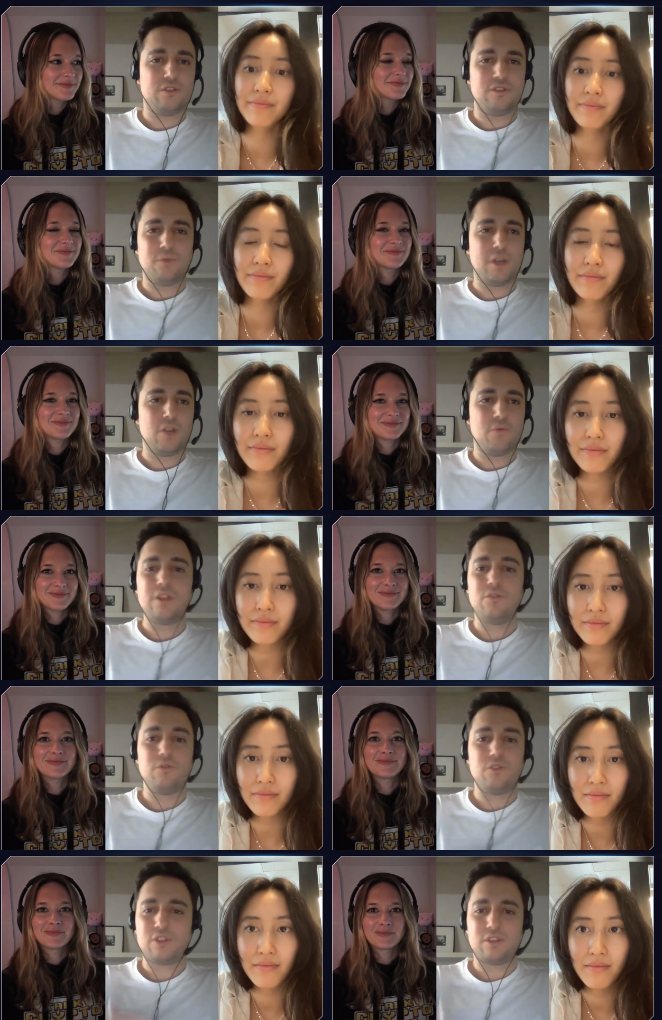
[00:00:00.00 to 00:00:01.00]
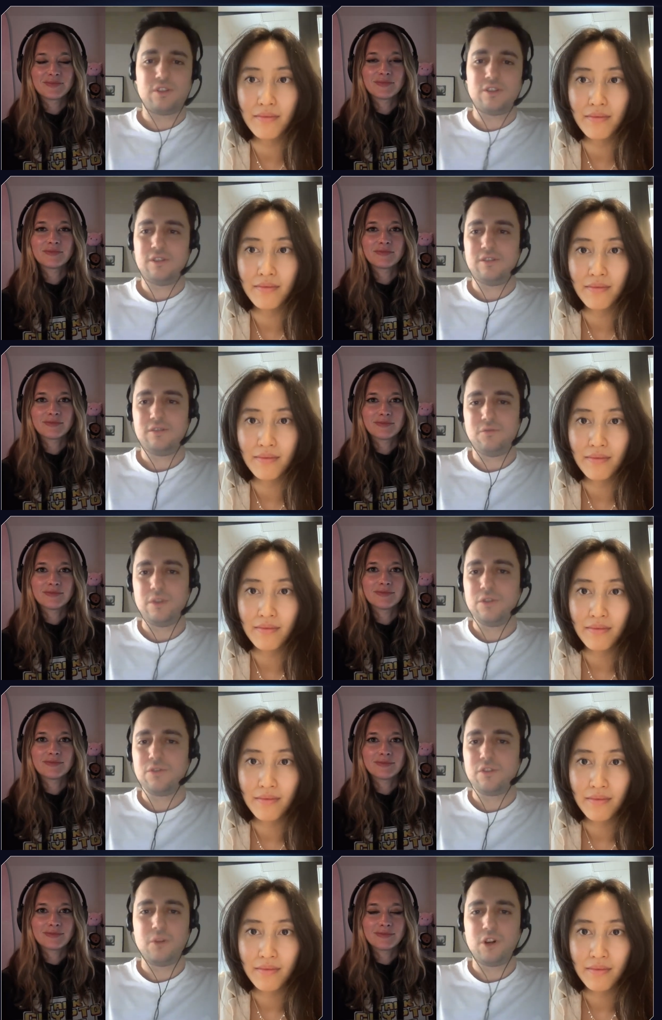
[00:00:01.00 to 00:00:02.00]
Speaker 1: uh, the way we use uh, we
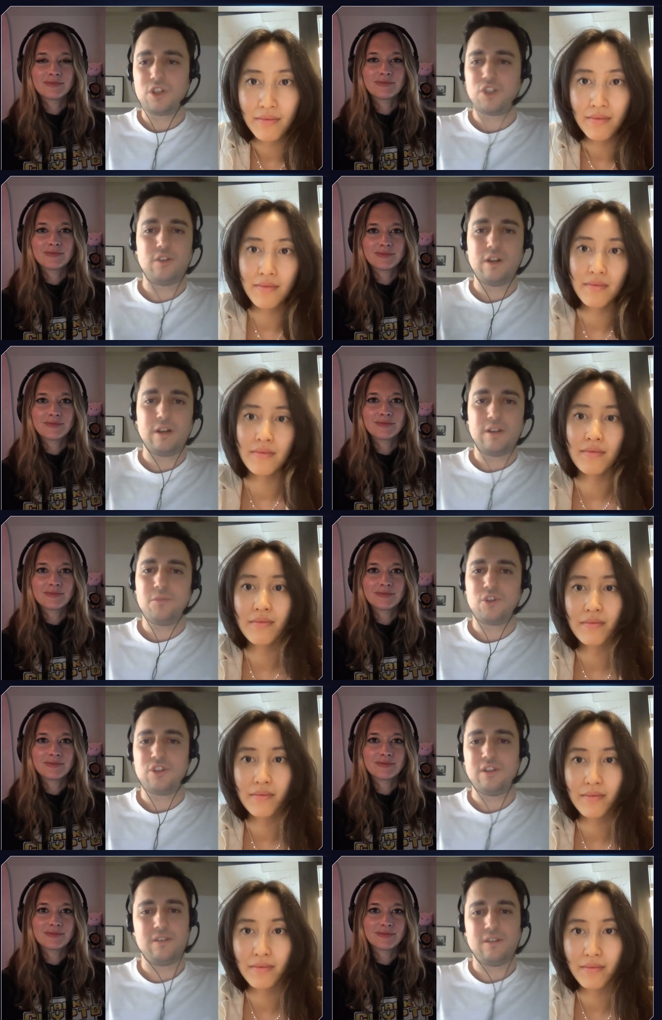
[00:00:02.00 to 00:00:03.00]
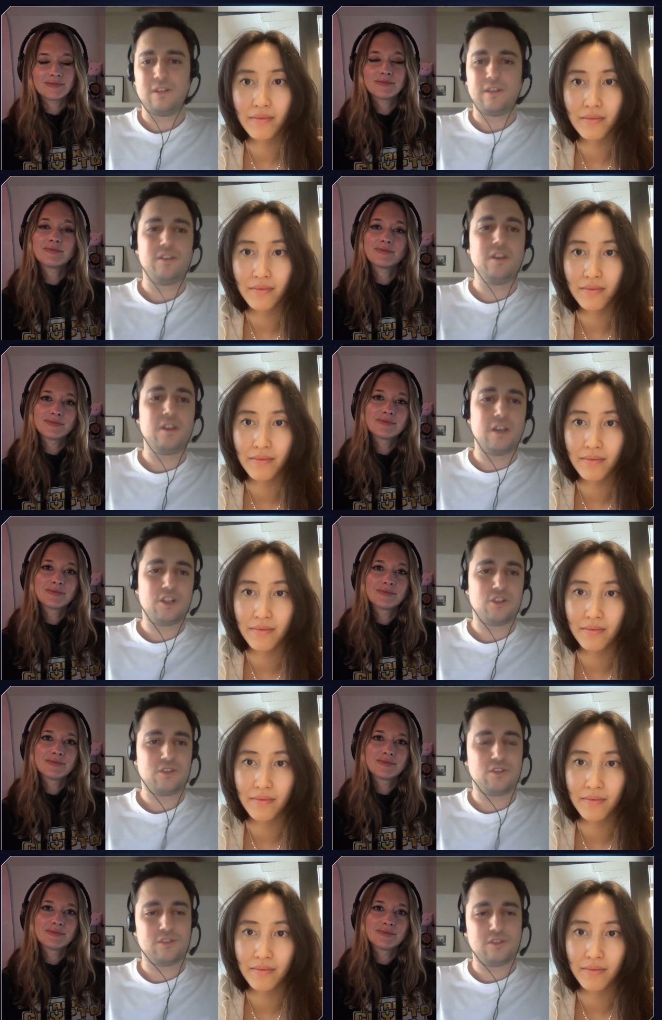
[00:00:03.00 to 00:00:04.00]
use a blockchain or other blockchains like
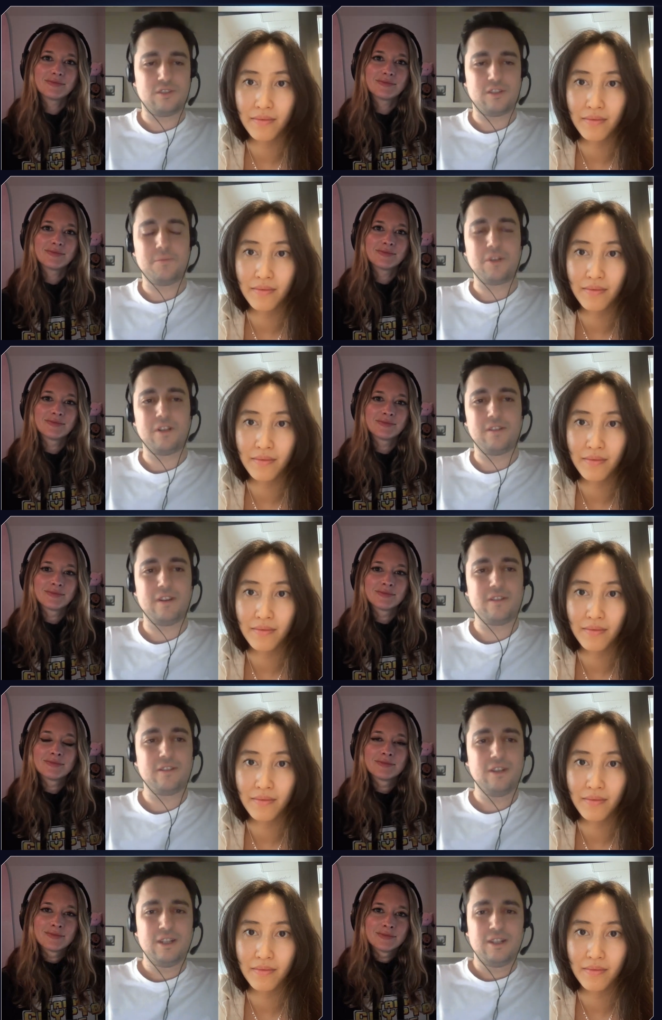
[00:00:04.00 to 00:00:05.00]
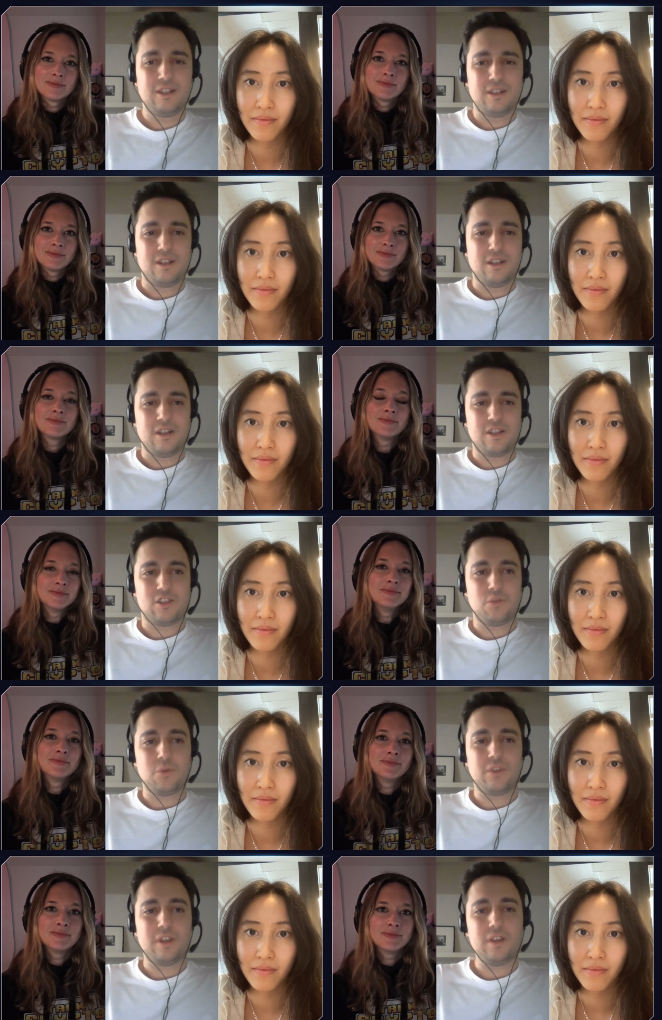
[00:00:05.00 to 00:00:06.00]
Zcash or, so, or something like that. Uh,
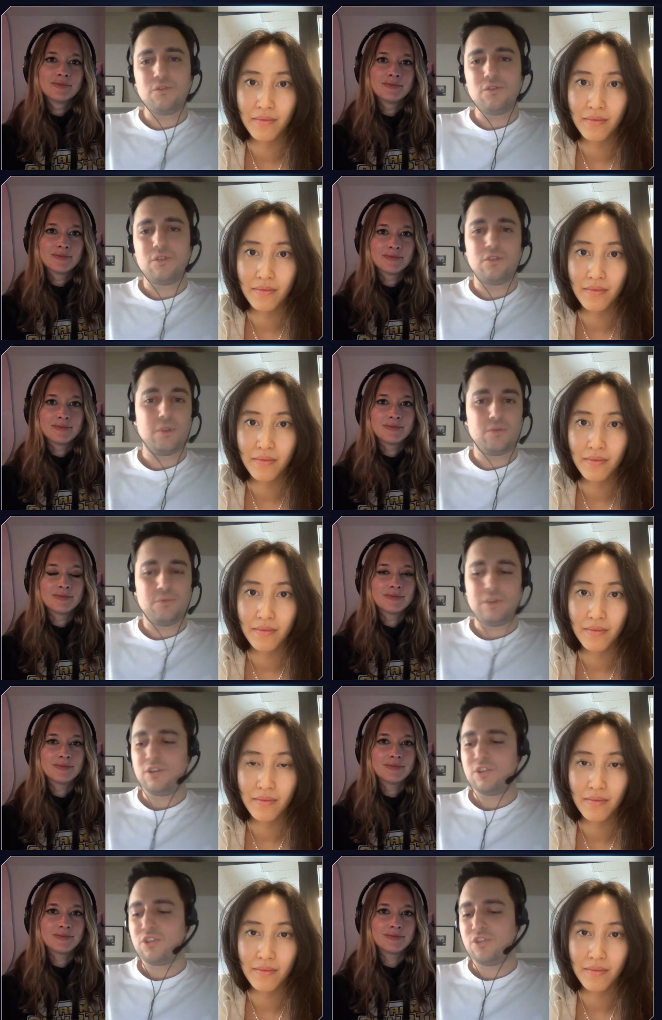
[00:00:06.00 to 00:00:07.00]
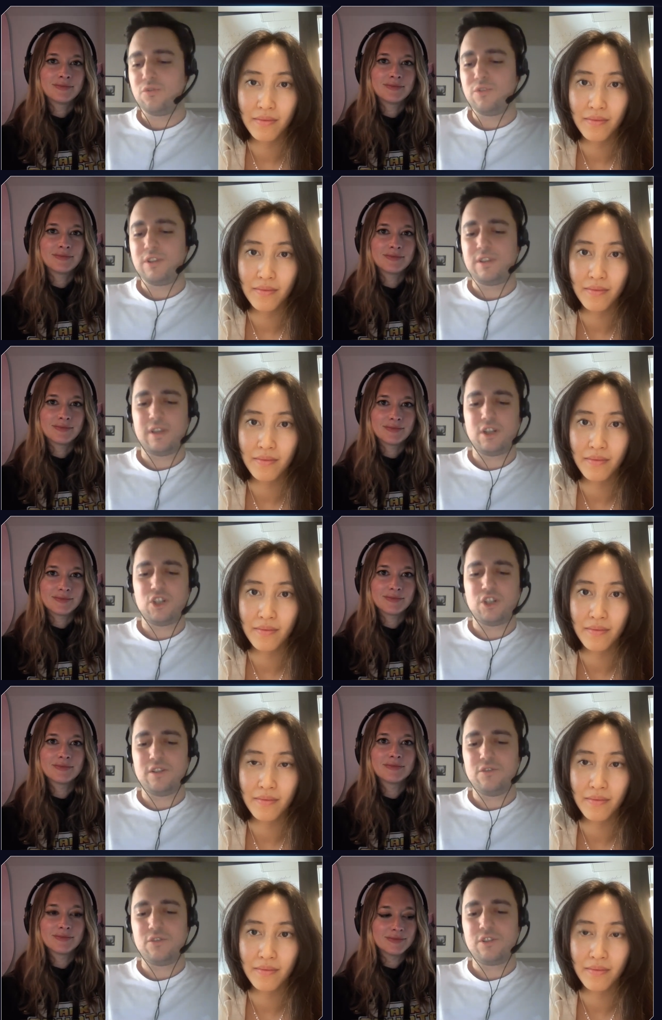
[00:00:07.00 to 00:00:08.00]
so what they do, or what we also do, is
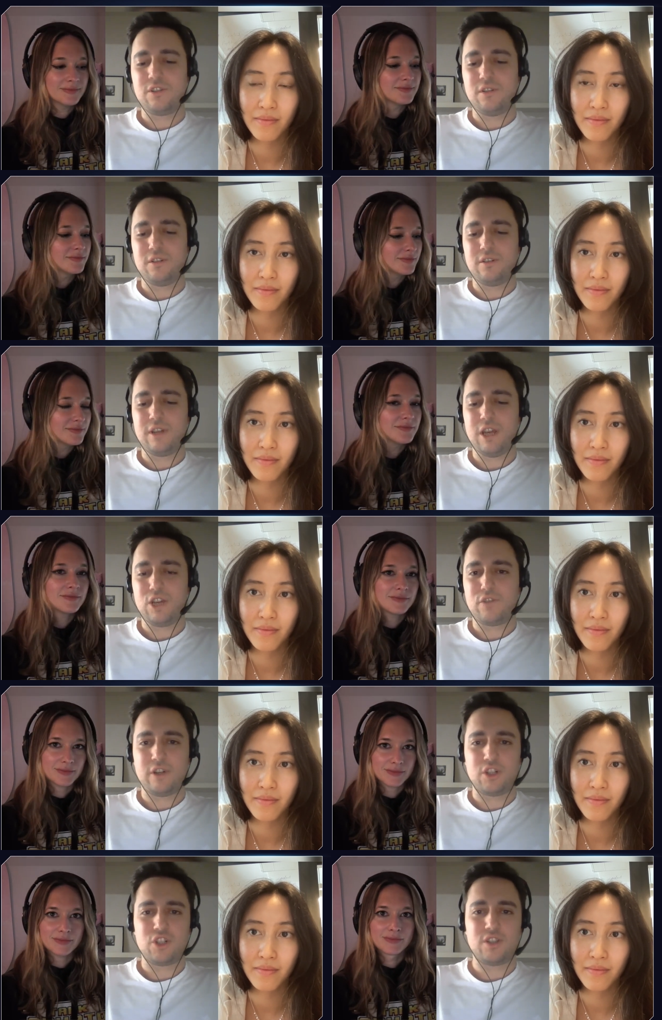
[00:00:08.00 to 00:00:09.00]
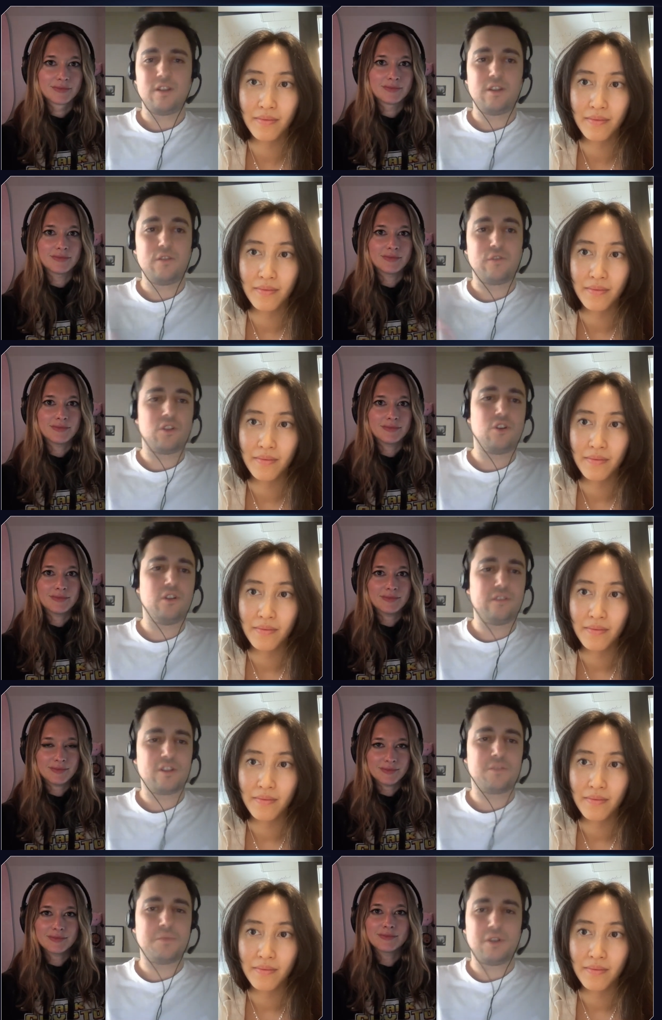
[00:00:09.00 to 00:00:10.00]
essentially use the hash functions in a different
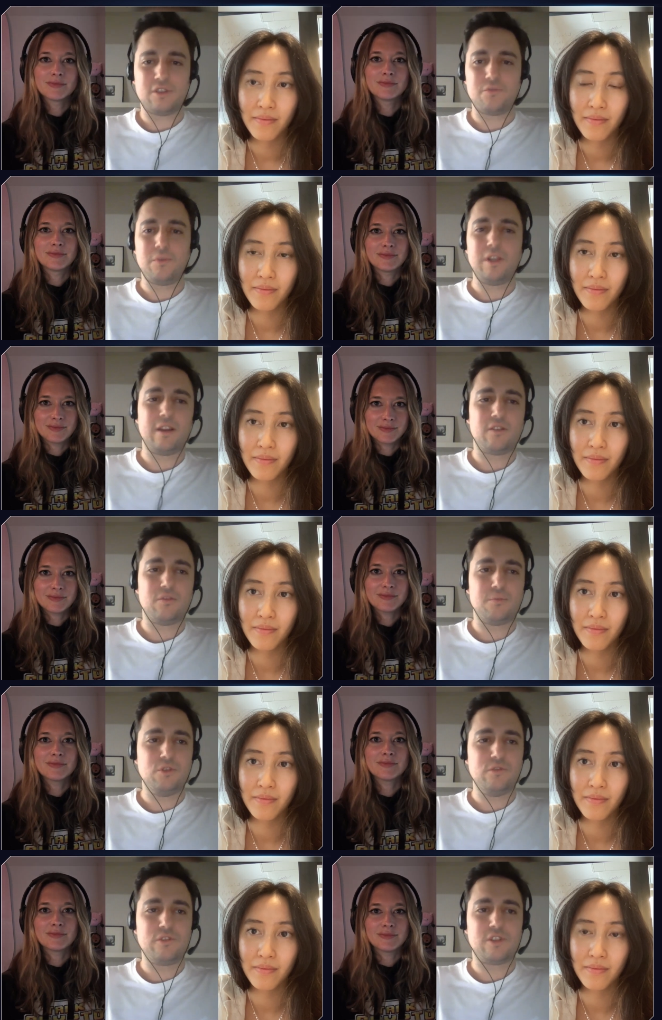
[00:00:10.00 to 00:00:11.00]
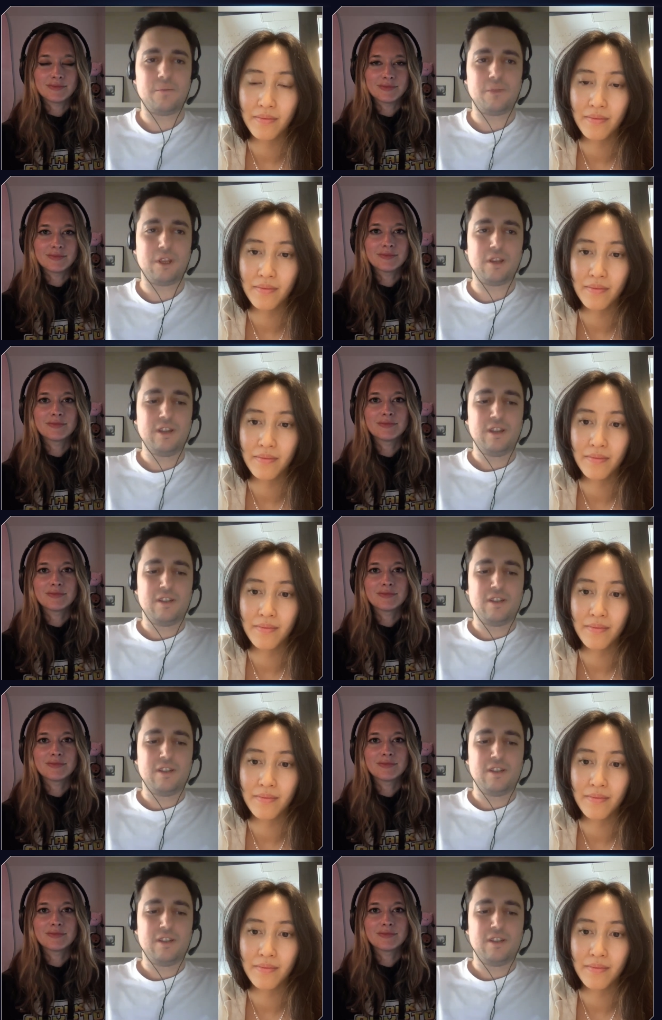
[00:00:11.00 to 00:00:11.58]
context, because we like to prove something